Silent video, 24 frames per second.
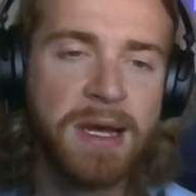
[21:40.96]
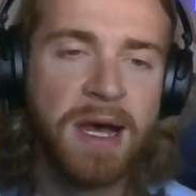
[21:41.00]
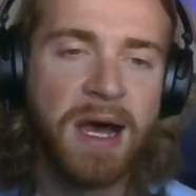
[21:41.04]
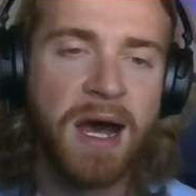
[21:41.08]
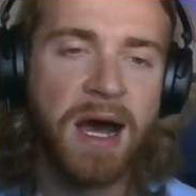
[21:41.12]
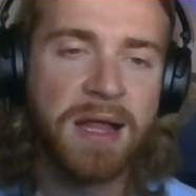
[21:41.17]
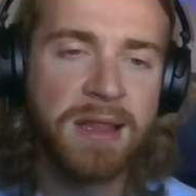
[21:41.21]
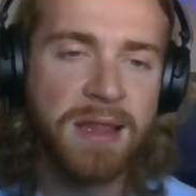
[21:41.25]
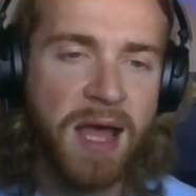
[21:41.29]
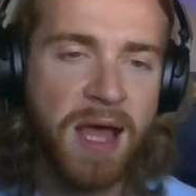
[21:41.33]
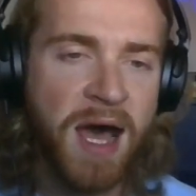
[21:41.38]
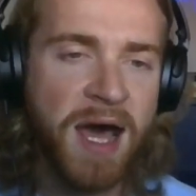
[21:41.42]

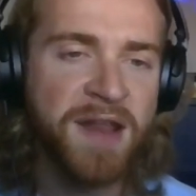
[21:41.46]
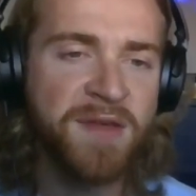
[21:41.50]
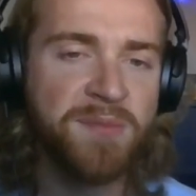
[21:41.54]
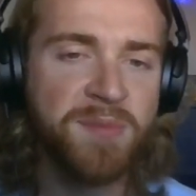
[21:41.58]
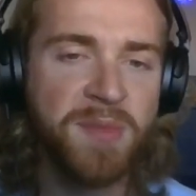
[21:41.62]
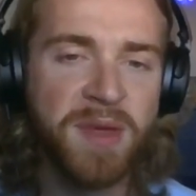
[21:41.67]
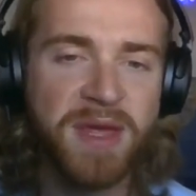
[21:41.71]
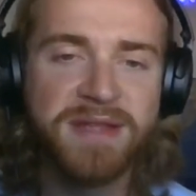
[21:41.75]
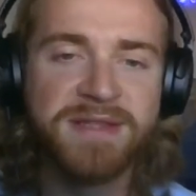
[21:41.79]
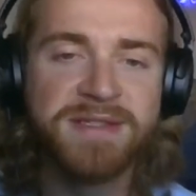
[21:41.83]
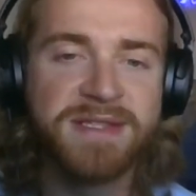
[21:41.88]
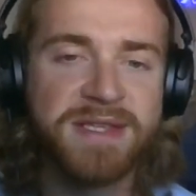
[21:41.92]
A lot of
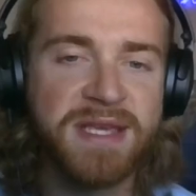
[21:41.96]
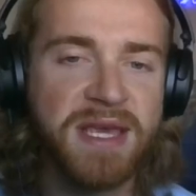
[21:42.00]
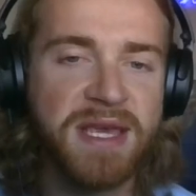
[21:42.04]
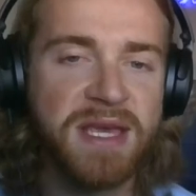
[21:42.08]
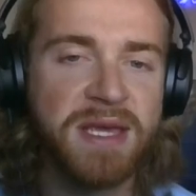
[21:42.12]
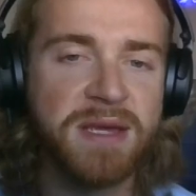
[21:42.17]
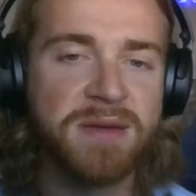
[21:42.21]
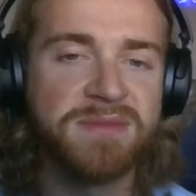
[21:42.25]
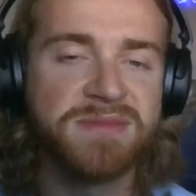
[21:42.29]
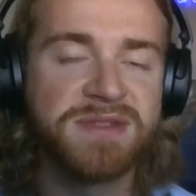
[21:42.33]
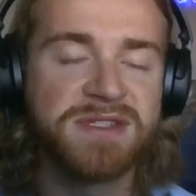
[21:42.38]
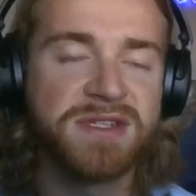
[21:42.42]
mid
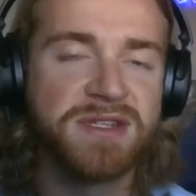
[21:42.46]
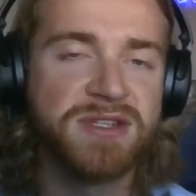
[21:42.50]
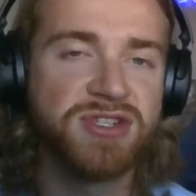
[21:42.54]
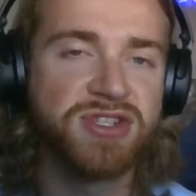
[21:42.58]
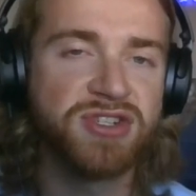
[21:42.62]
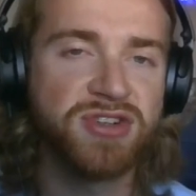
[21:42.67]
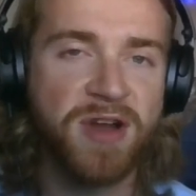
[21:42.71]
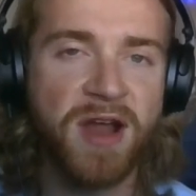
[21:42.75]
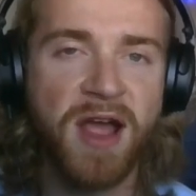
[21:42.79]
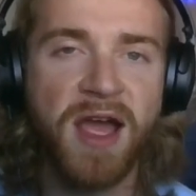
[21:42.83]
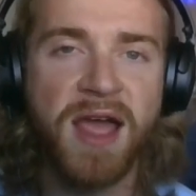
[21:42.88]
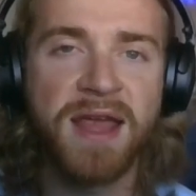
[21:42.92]
teams
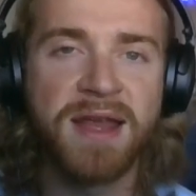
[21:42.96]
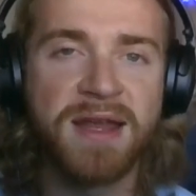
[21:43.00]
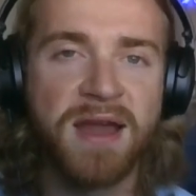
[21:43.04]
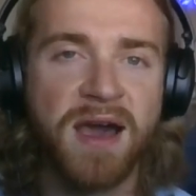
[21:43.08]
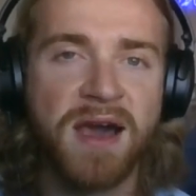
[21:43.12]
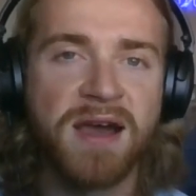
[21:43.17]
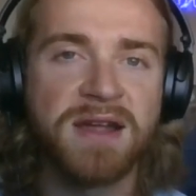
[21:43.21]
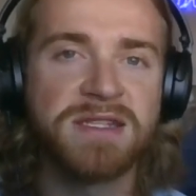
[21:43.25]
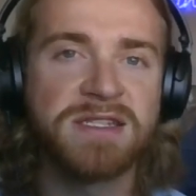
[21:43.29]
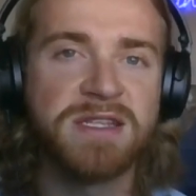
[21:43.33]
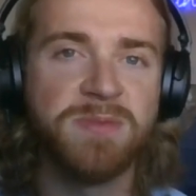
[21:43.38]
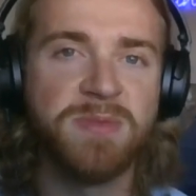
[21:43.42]
trying
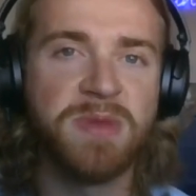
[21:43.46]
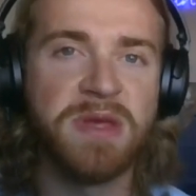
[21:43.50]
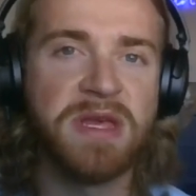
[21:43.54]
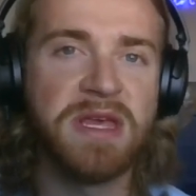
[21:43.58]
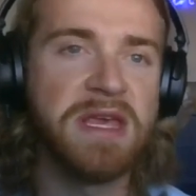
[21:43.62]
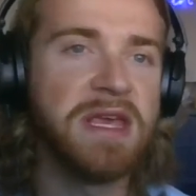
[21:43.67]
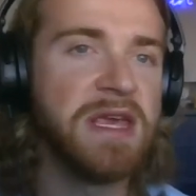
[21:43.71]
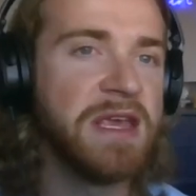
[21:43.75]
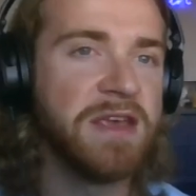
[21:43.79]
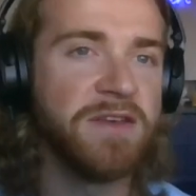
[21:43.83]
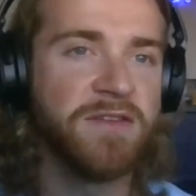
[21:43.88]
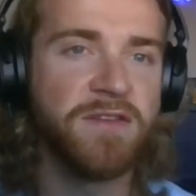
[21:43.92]
not to
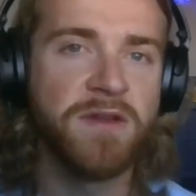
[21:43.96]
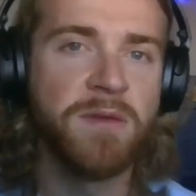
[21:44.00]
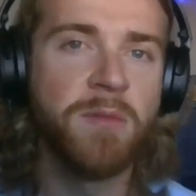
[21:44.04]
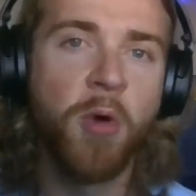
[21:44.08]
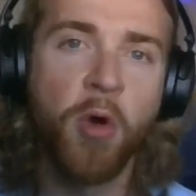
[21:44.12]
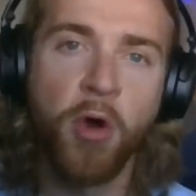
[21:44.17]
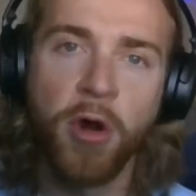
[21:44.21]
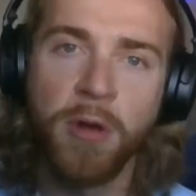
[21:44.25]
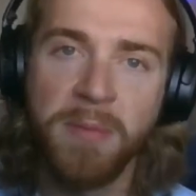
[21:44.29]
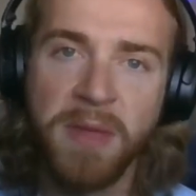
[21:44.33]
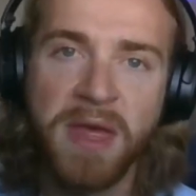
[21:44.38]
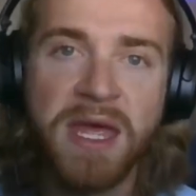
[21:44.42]
be even
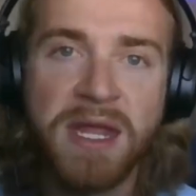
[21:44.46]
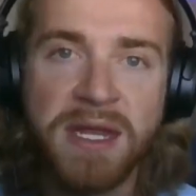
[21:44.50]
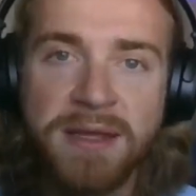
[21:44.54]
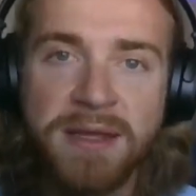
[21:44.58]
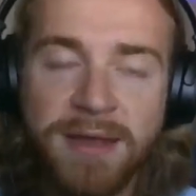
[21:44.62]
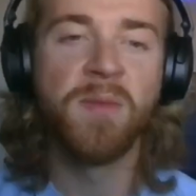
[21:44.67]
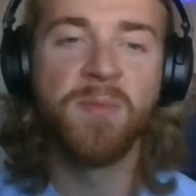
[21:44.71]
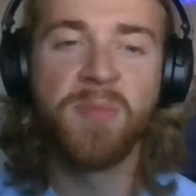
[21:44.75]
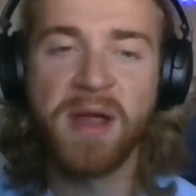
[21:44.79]
more mid.